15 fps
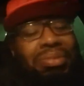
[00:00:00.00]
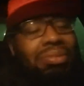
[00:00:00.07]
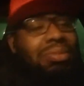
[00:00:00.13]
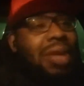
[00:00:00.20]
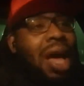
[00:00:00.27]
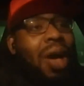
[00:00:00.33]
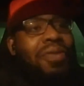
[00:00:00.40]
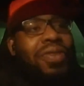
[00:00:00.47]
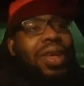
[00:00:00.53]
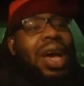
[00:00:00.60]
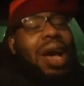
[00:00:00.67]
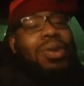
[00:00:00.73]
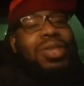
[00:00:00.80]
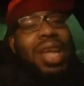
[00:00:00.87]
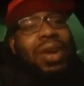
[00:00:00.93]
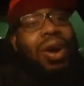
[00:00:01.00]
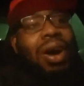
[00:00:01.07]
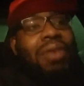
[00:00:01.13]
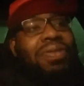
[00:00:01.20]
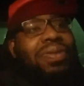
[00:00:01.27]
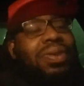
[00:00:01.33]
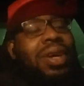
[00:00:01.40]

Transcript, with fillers: I don't feel like I was that off.